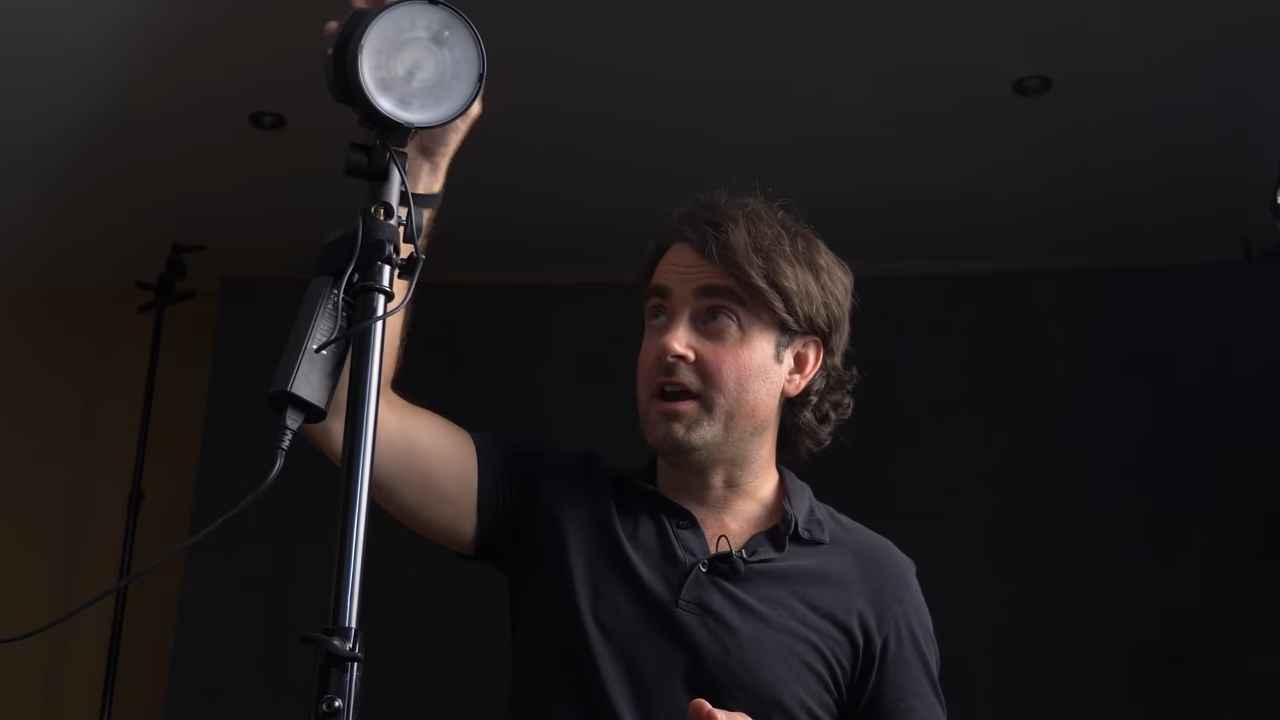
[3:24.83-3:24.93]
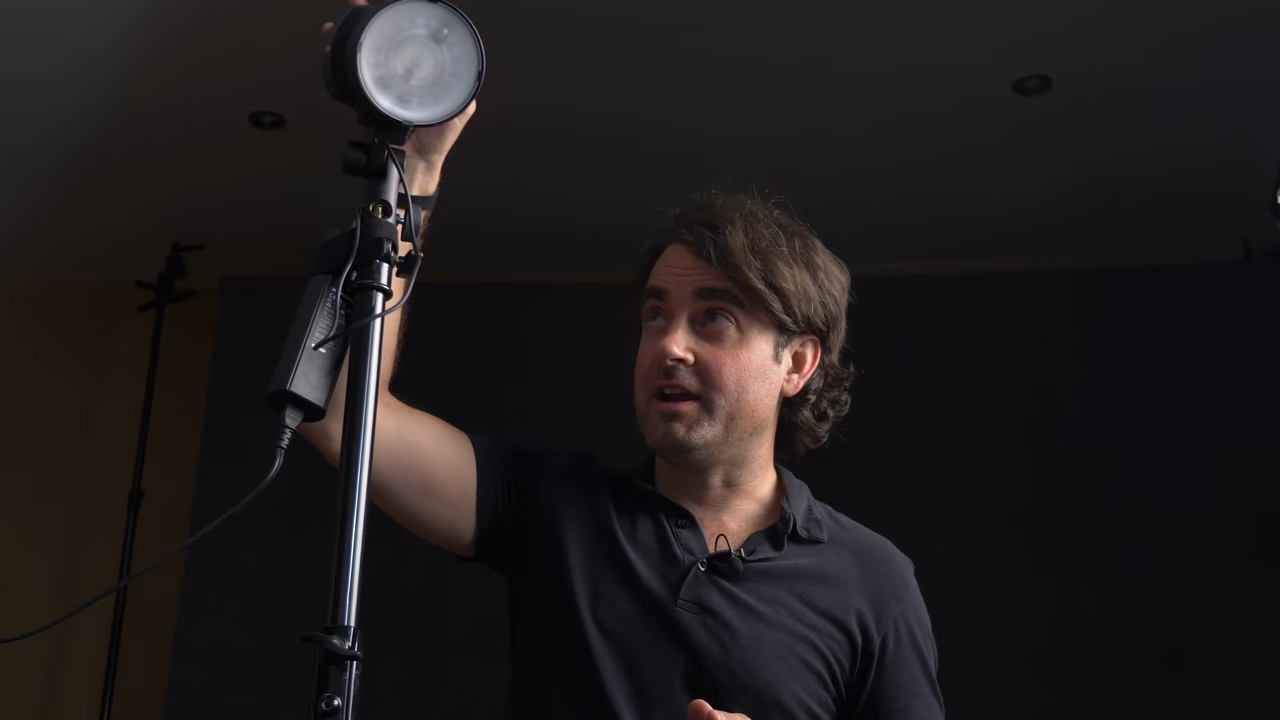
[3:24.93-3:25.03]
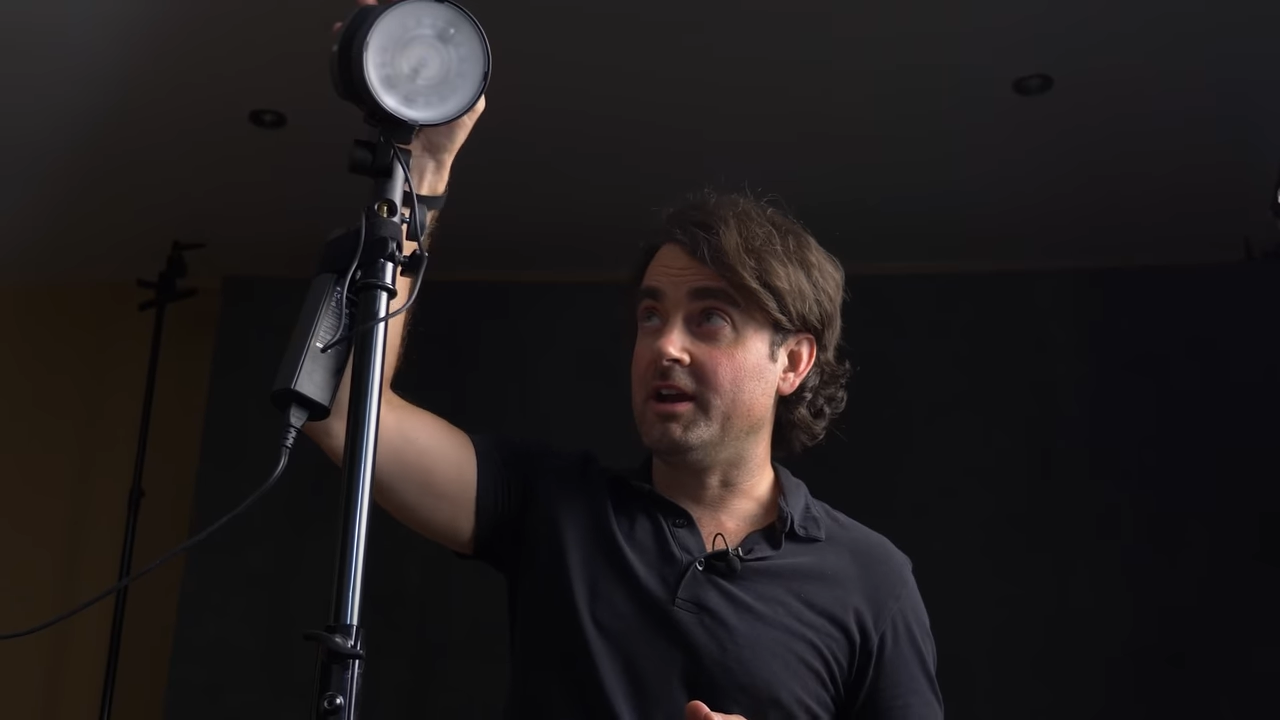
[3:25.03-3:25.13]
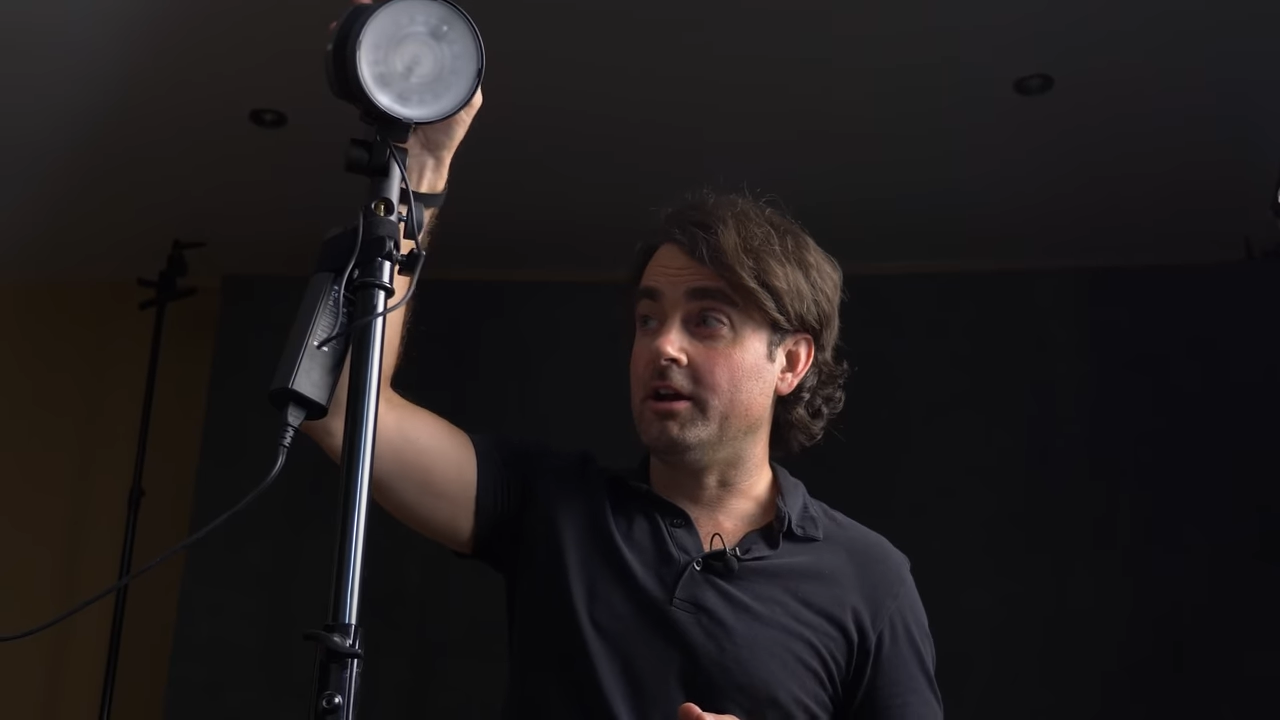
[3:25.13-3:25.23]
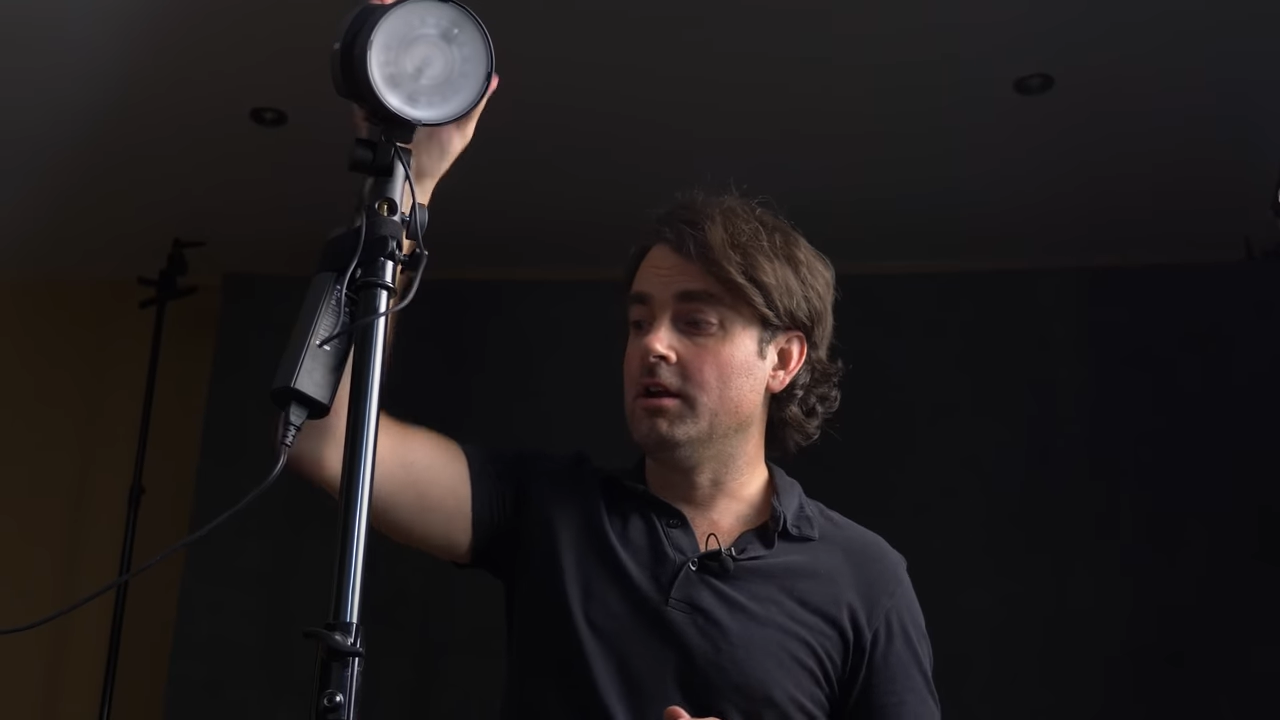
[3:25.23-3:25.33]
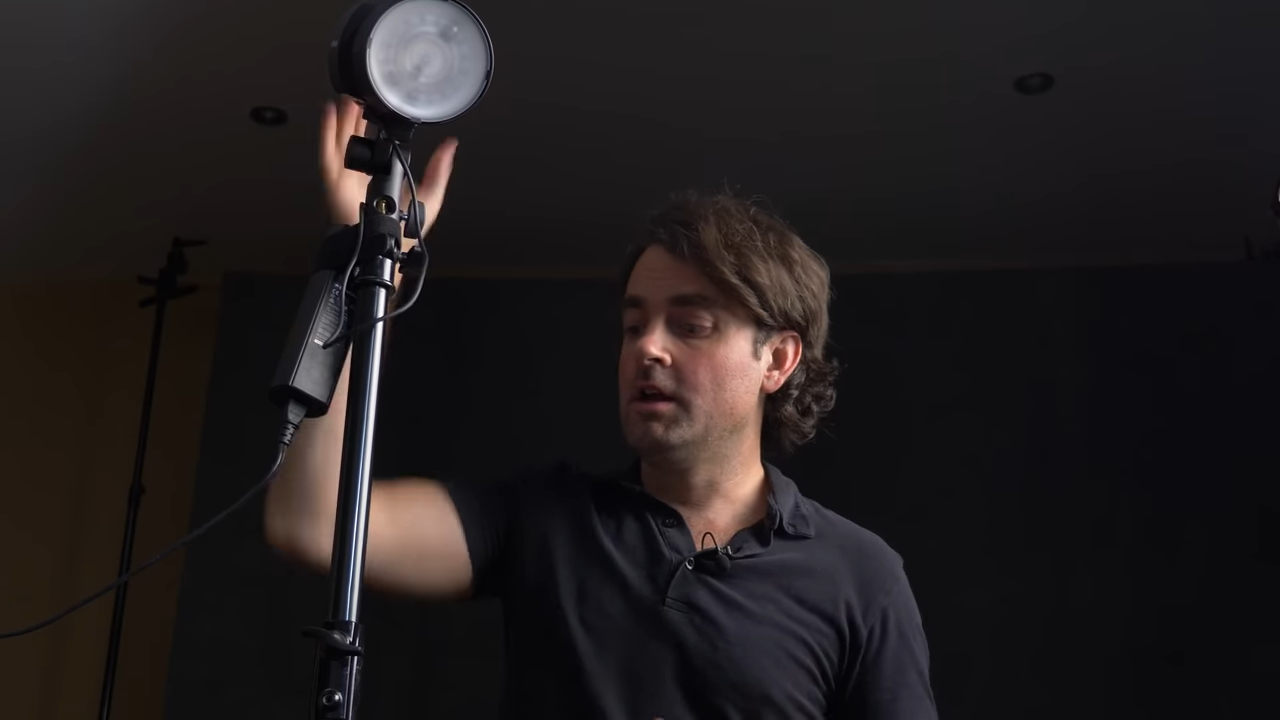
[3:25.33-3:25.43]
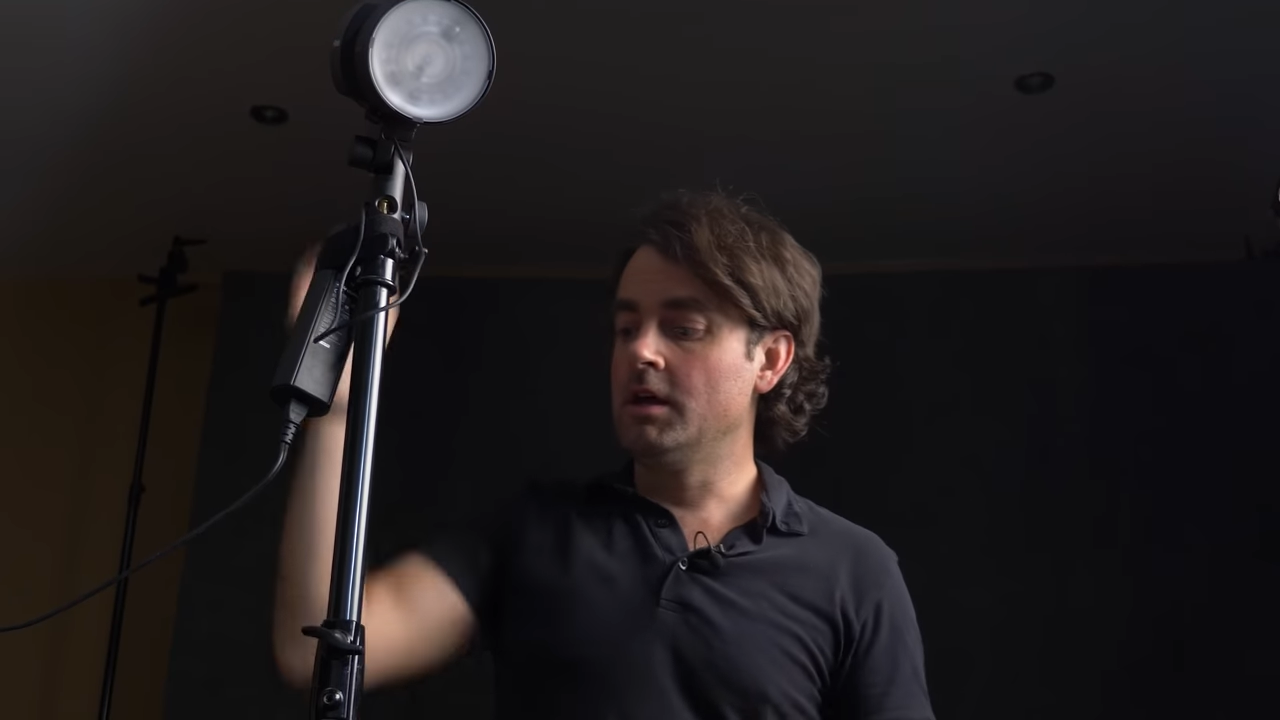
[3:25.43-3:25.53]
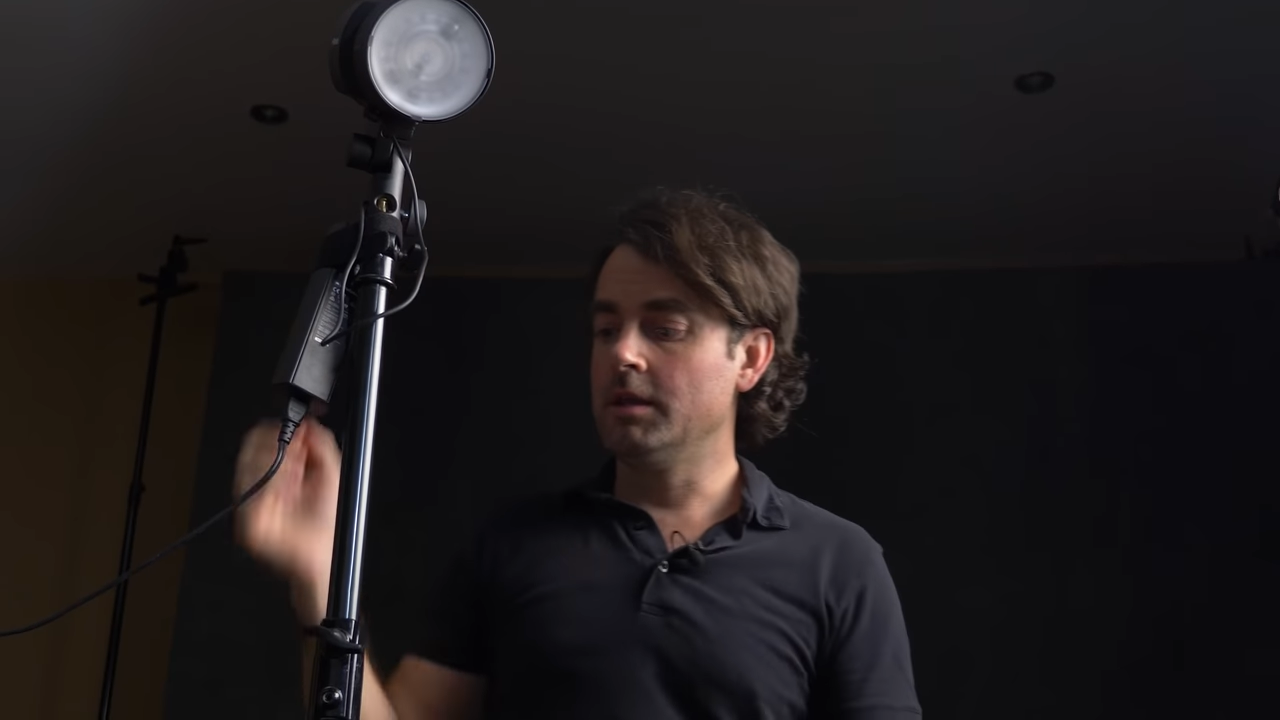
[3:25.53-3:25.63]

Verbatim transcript: right here.